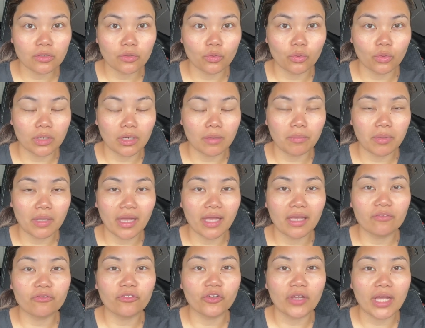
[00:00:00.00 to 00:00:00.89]
who are
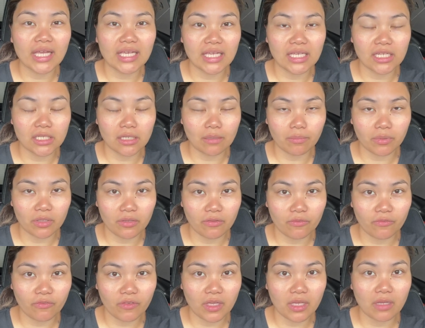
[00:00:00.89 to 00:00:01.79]
applying for
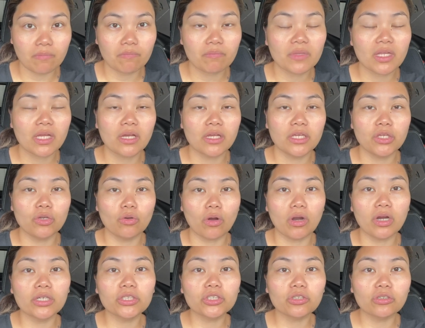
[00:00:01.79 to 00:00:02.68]
AEWV, you
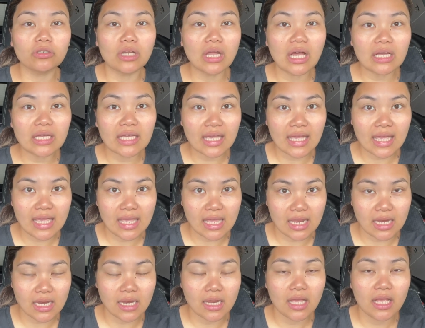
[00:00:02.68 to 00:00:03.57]
are to log
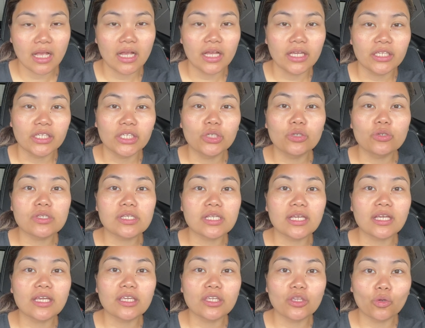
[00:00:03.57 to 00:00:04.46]
in
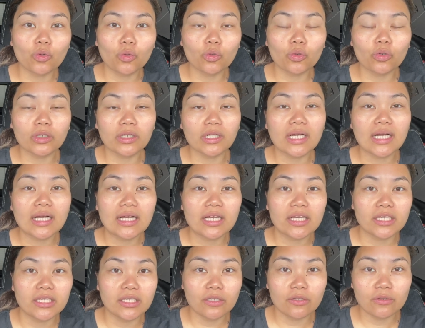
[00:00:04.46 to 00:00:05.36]
using your
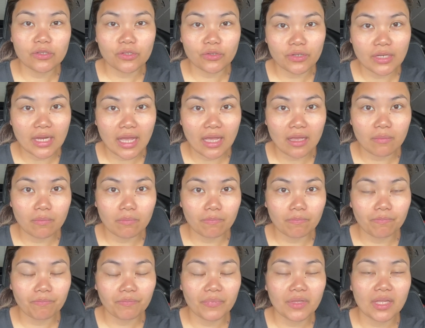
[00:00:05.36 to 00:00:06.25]
username
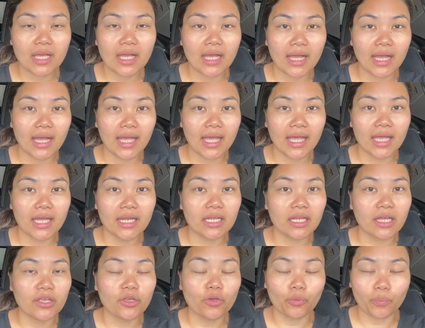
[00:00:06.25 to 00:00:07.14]

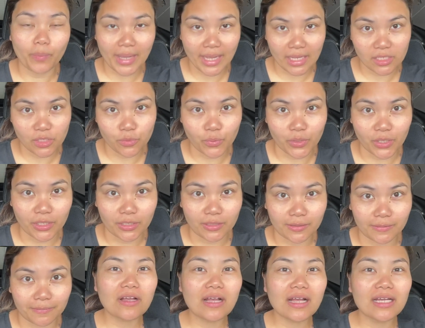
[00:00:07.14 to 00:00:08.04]
and your password.
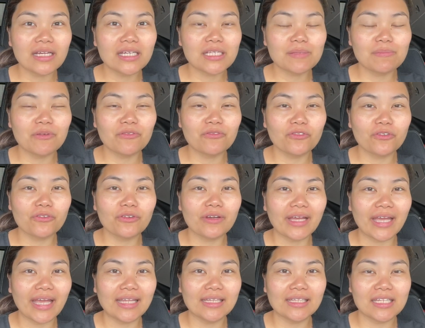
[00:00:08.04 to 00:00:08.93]
Guys, before
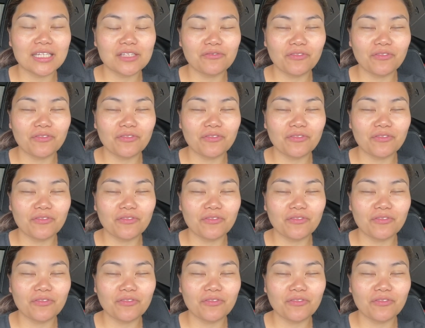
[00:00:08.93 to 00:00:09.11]
I end this